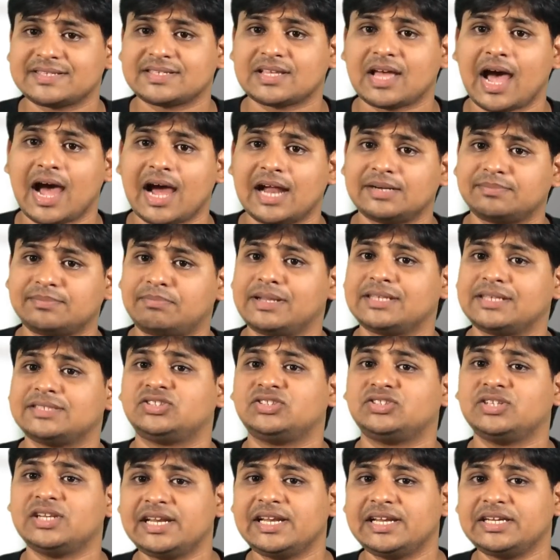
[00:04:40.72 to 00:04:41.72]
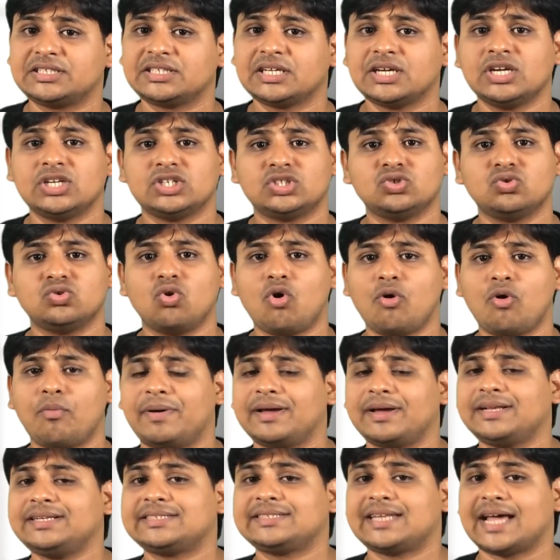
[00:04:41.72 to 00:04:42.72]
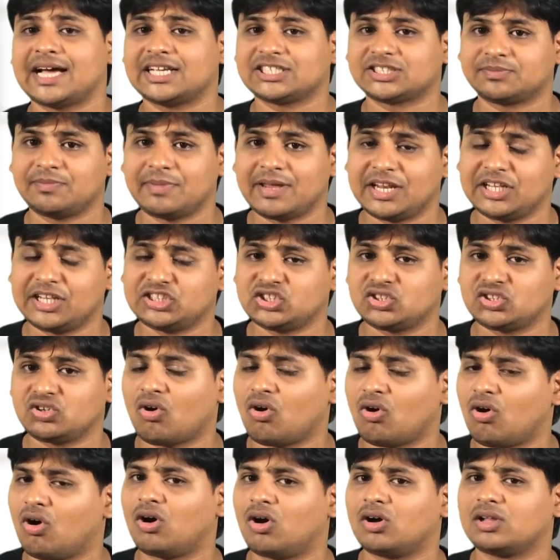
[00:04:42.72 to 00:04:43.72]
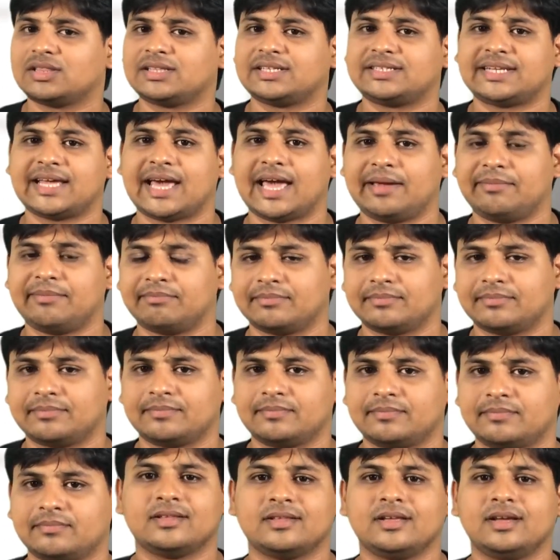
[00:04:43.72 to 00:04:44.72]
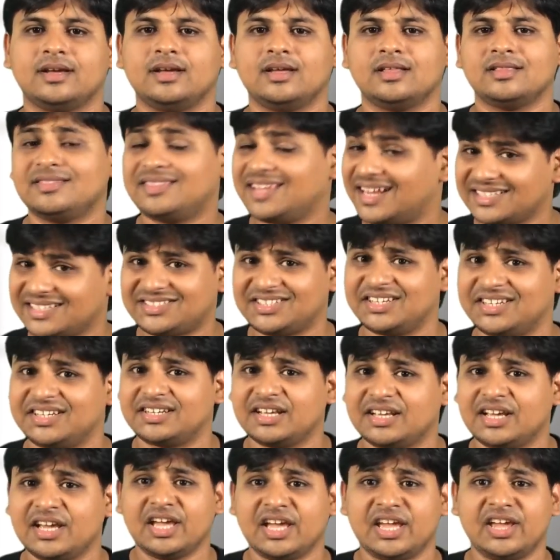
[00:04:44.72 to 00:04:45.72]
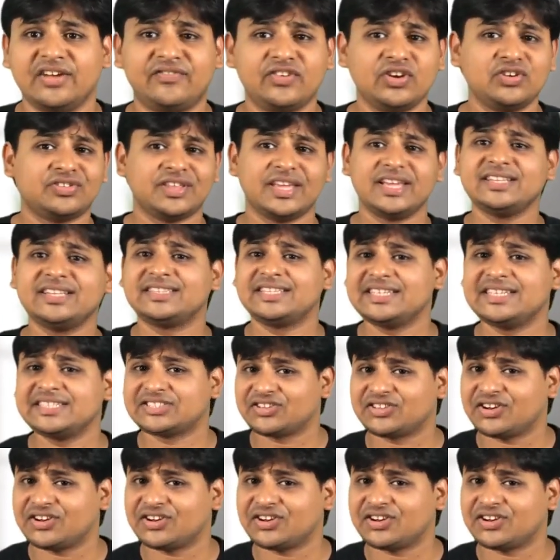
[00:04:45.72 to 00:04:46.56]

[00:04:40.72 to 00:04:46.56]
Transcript: plus Alt plus Delete to open Task Manager all the time. That's it. If you think